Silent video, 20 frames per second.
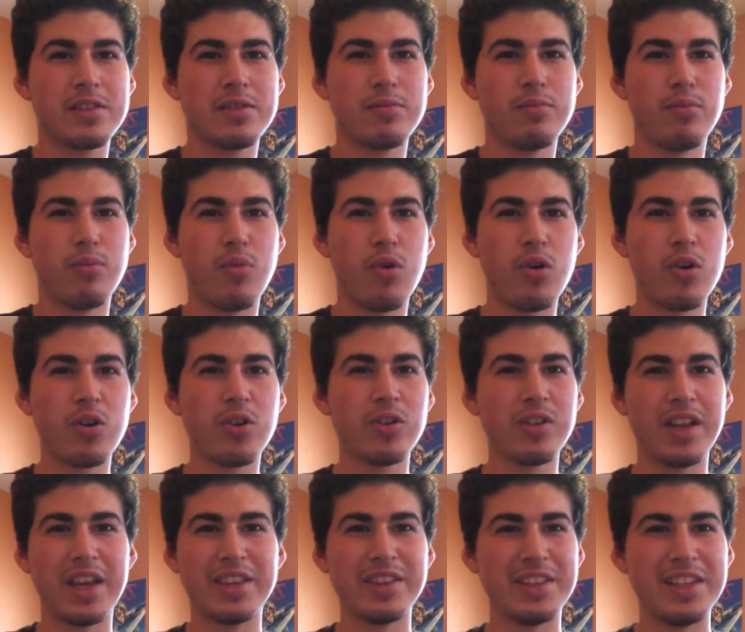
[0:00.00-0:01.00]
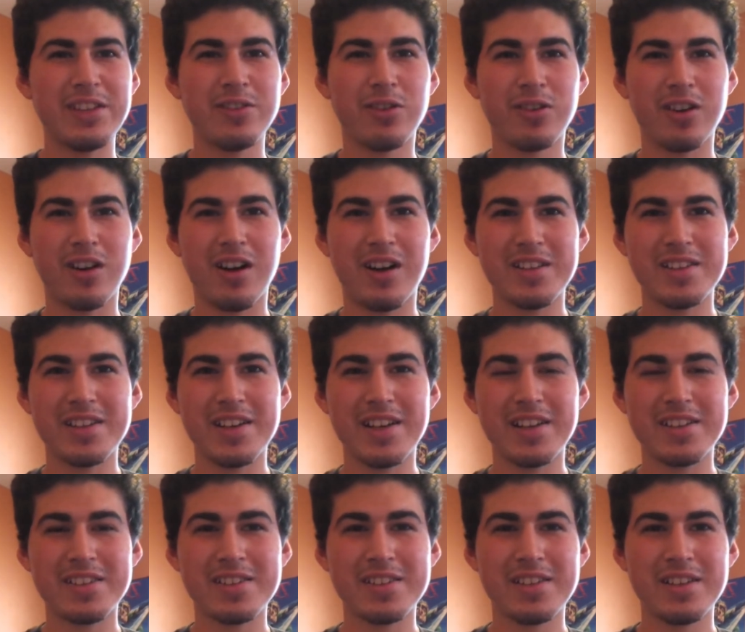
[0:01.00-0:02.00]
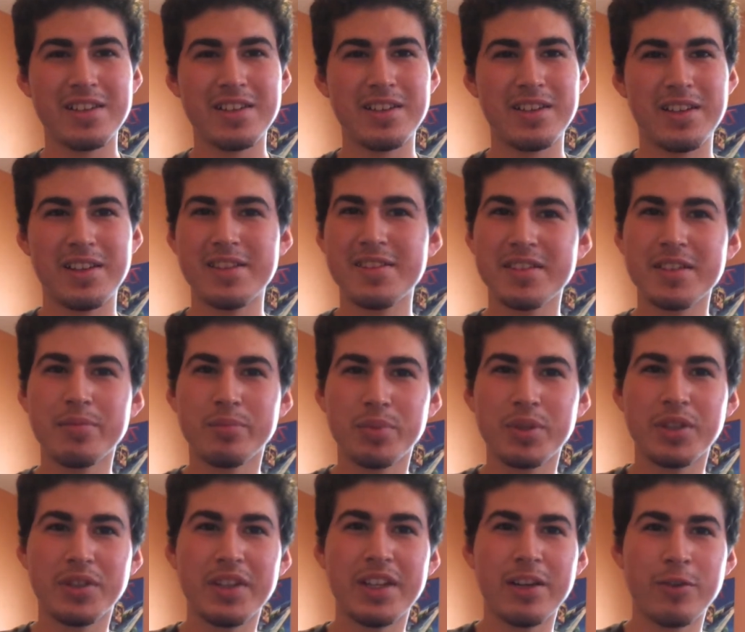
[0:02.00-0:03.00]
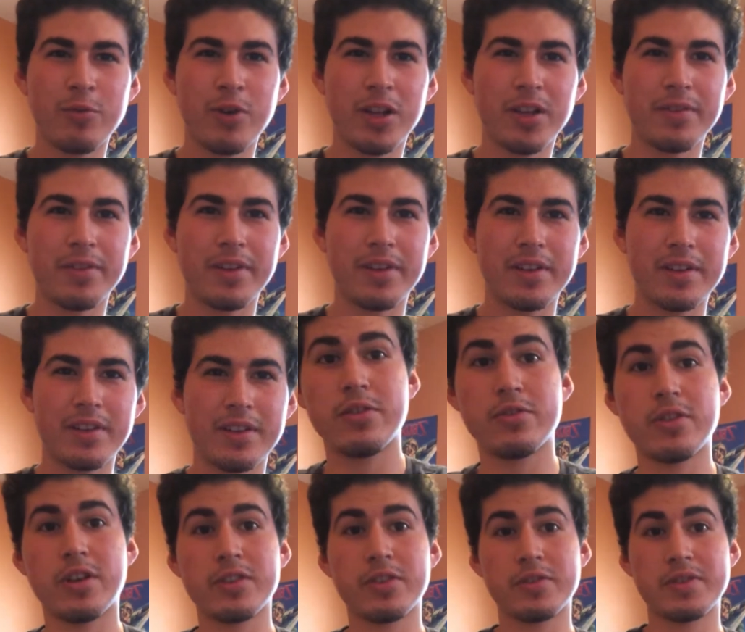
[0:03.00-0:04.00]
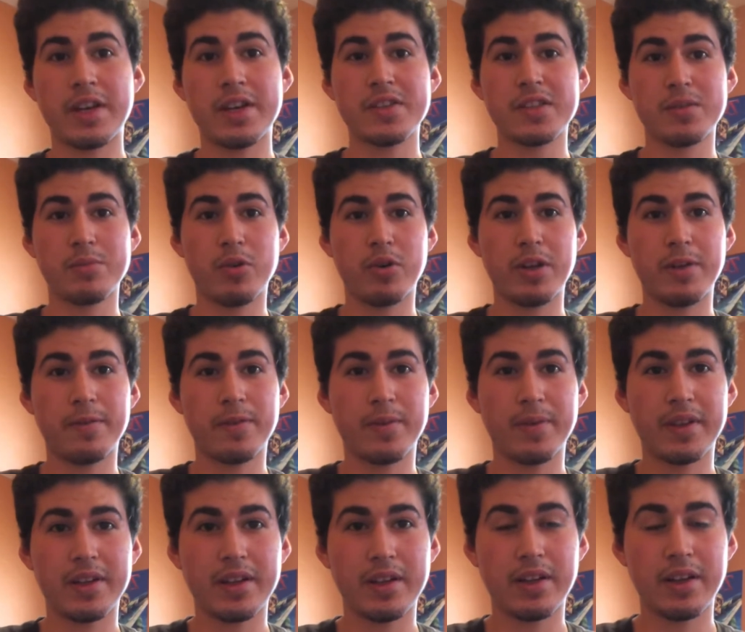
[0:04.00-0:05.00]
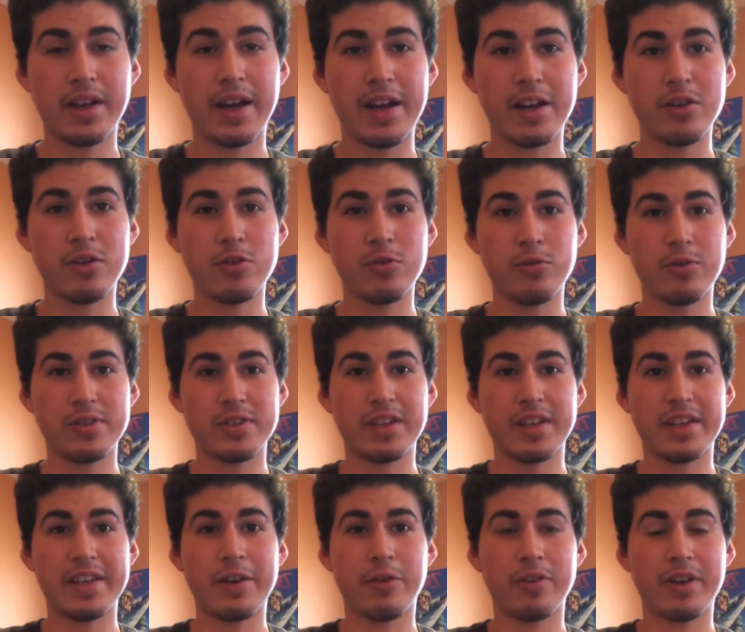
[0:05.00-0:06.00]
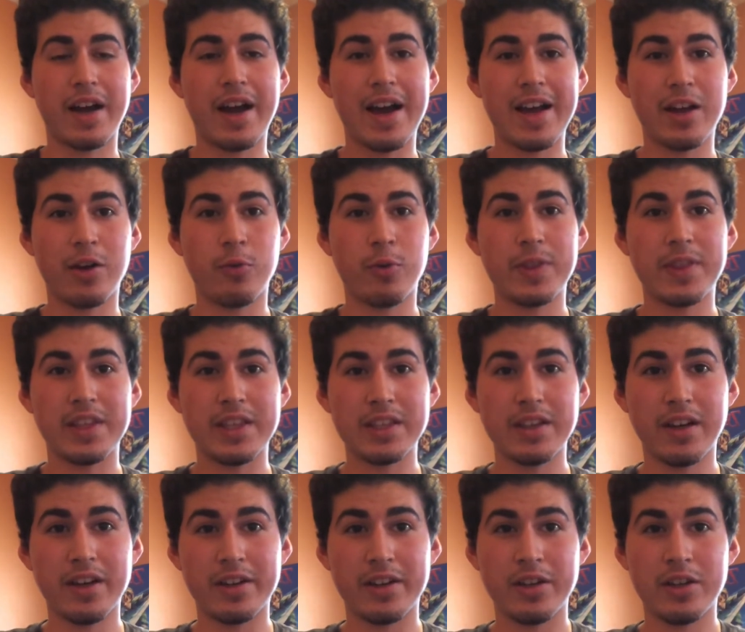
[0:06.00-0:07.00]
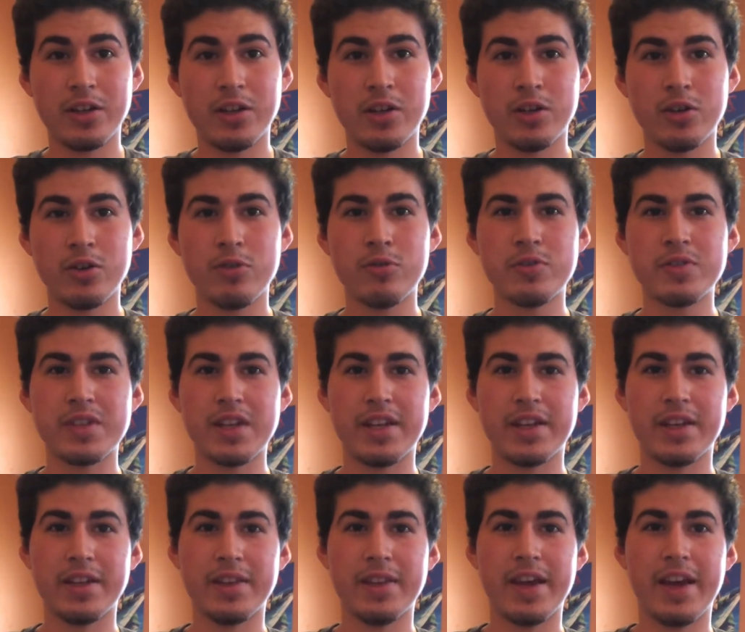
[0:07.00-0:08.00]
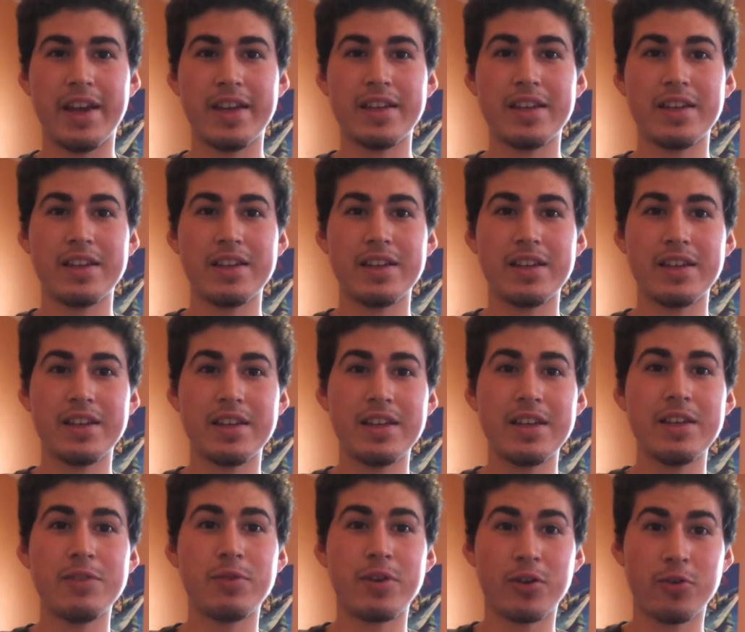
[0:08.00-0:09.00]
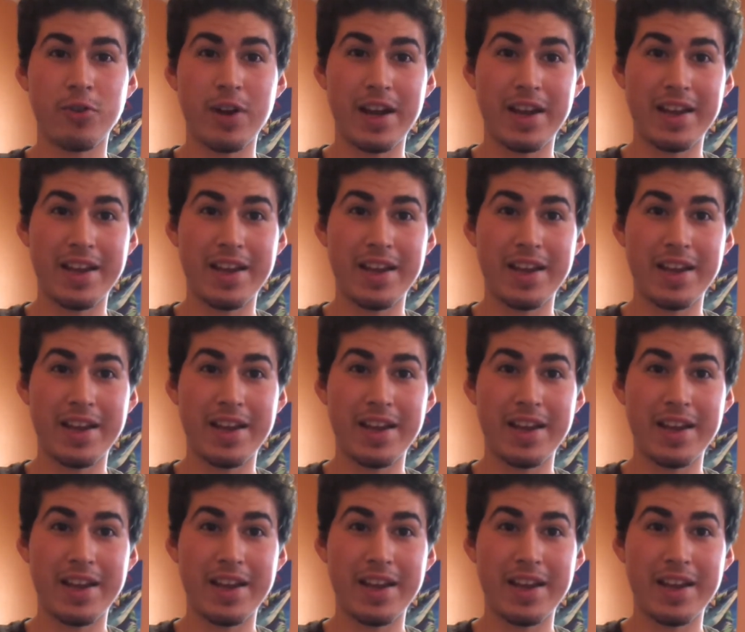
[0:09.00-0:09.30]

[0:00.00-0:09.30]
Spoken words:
moral and legal context, that's completely irrelevant. There's also testimony from the guy who was going to kill Kyle with the gun, who stated that he regret